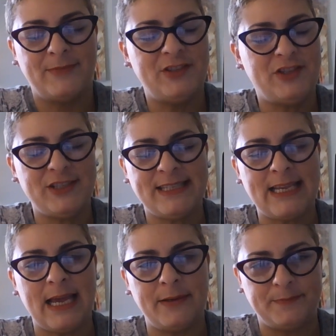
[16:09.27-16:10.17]
Just
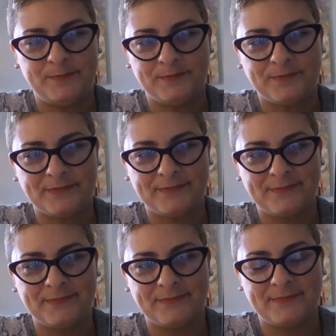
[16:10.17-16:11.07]
that.
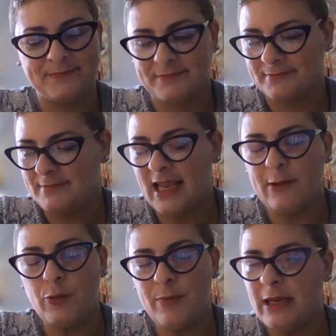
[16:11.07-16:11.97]

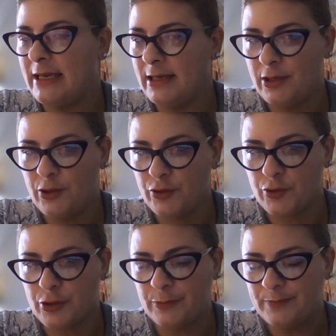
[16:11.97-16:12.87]
And remaining
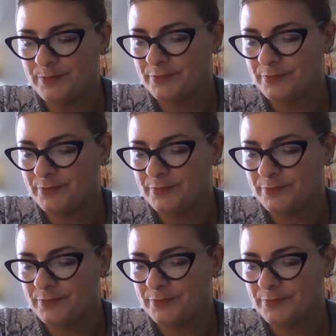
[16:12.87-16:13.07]
neutral.